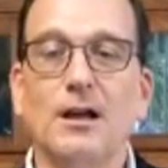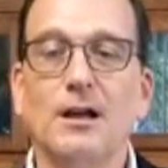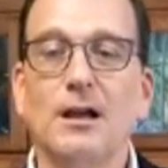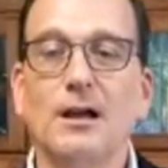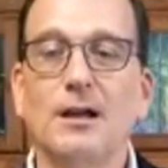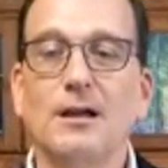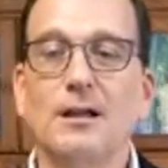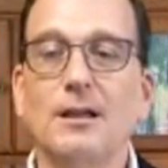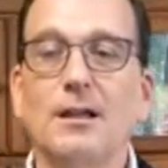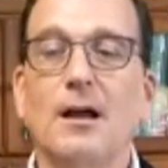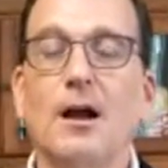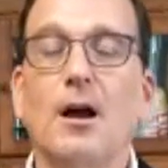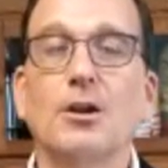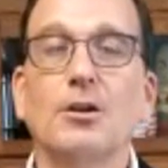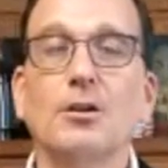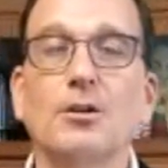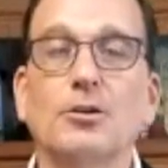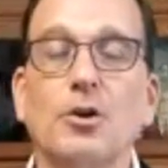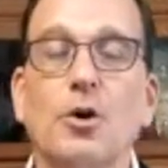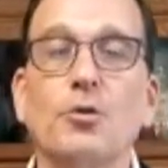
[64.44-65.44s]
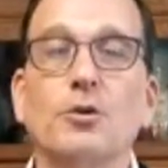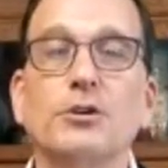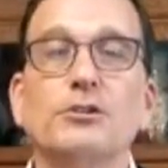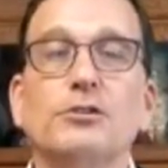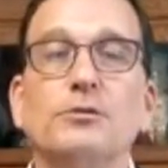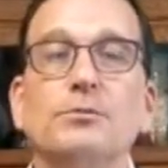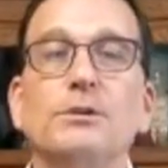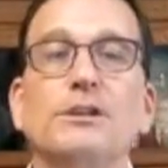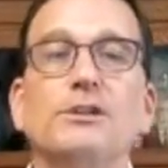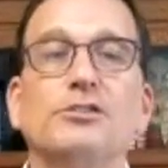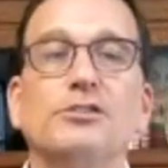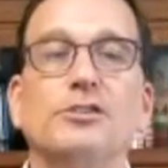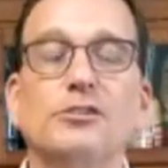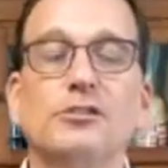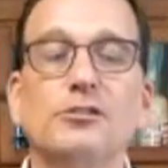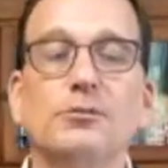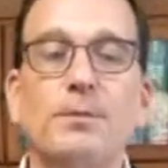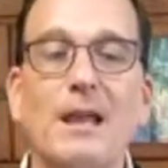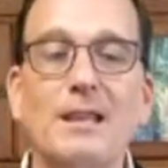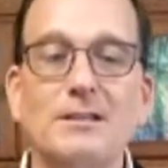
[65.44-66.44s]
are going to be
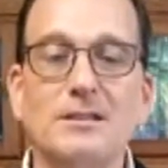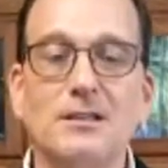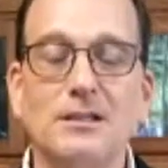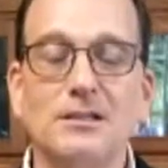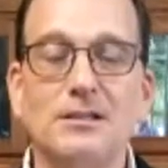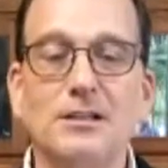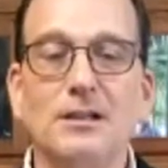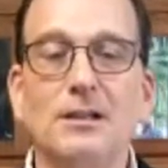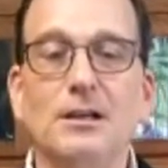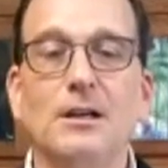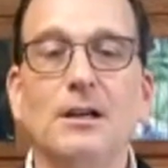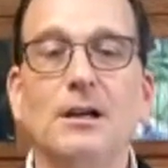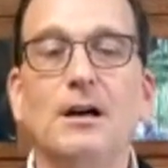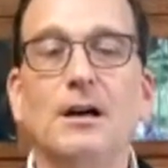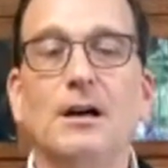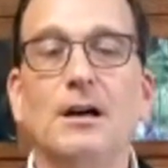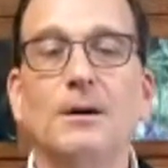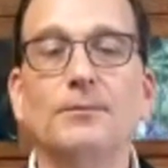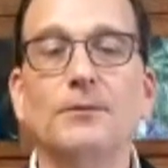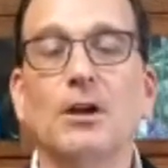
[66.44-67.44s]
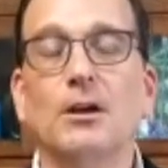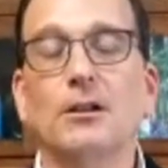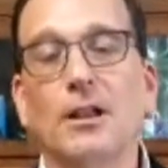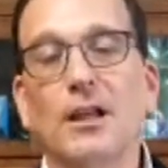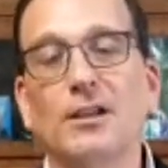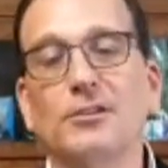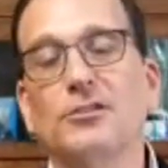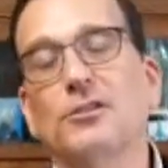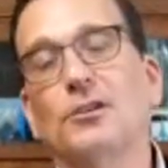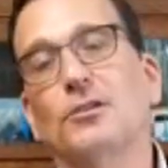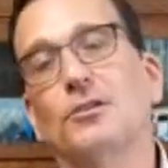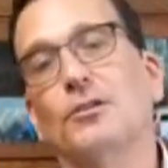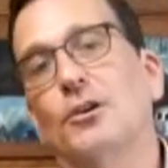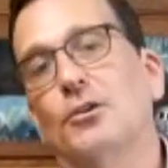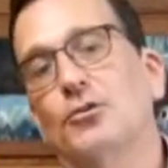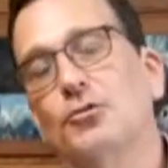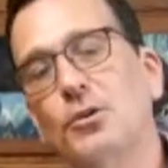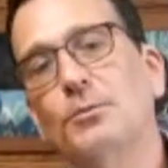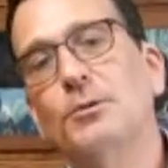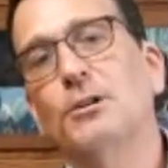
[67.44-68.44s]
suspended unless they're
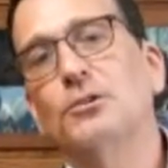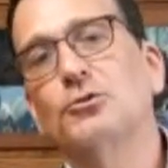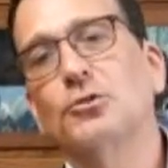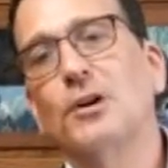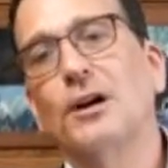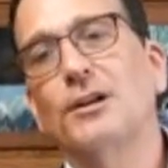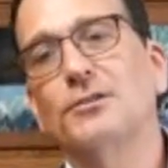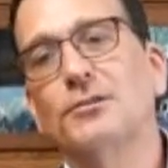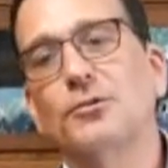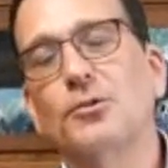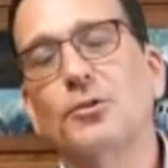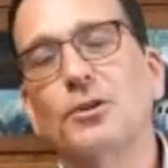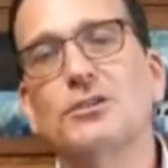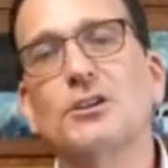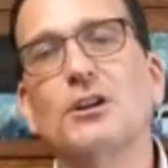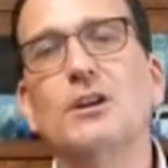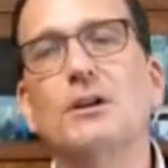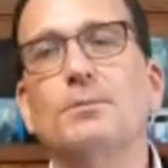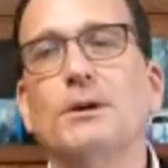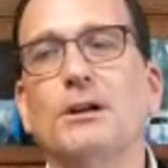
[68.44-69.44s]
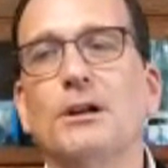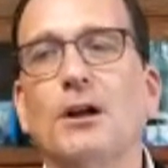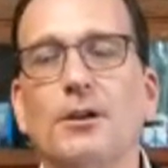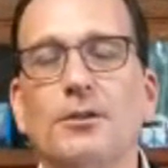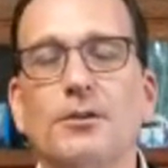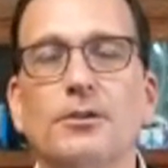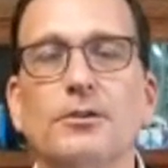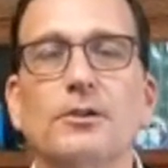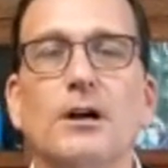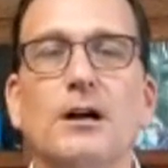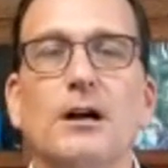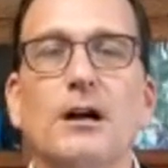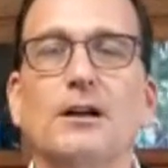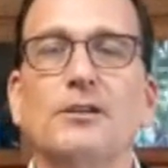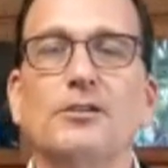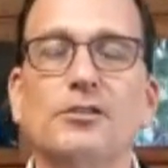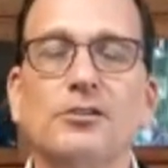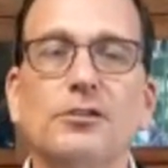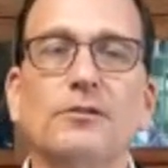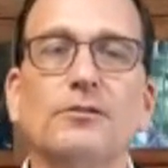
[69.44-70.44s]
criminal trials, of course, but other
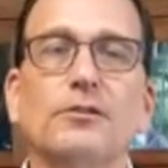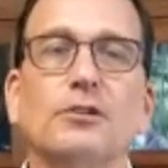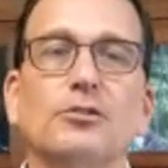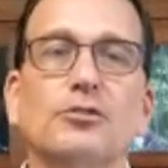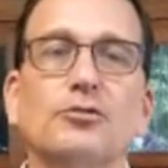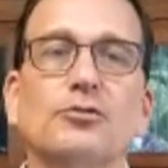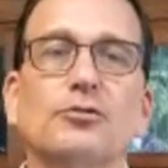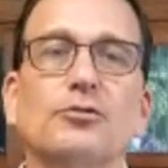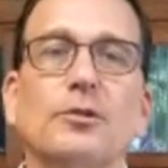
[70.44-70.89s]
civil